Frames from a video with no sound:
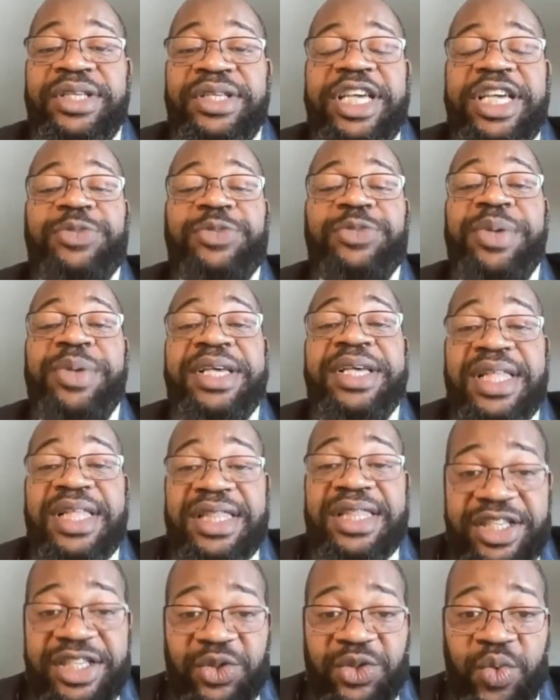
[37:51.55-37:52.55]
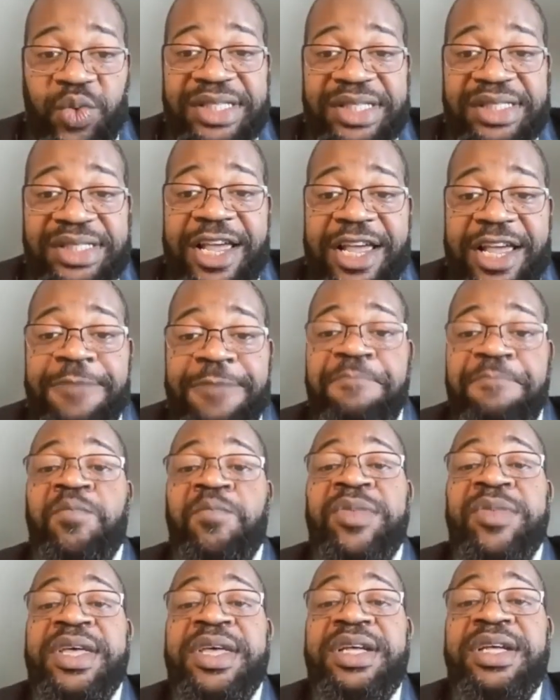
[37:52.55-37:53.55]
It takes place this Wednesday,
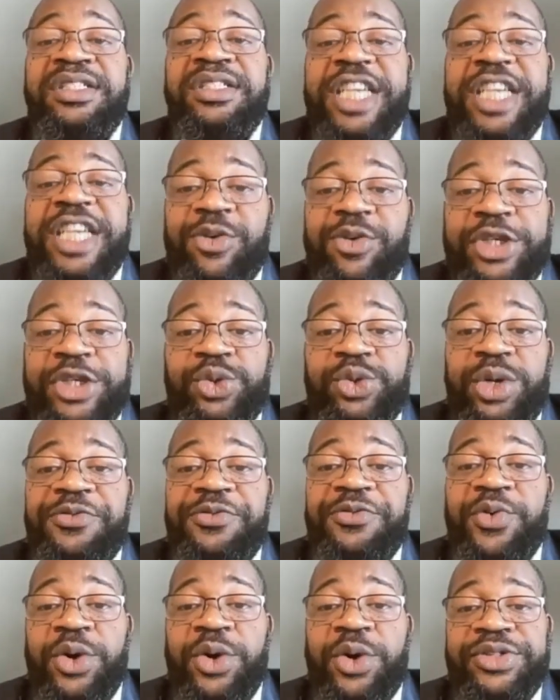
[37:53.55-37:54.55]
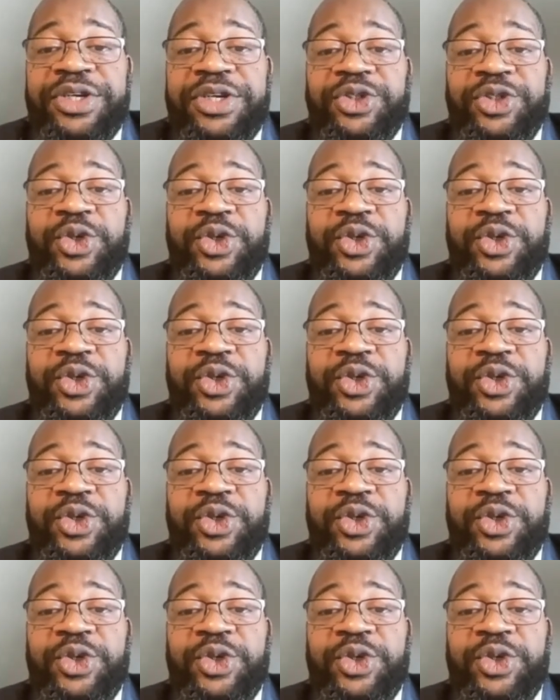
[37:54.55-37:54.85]
January 24th,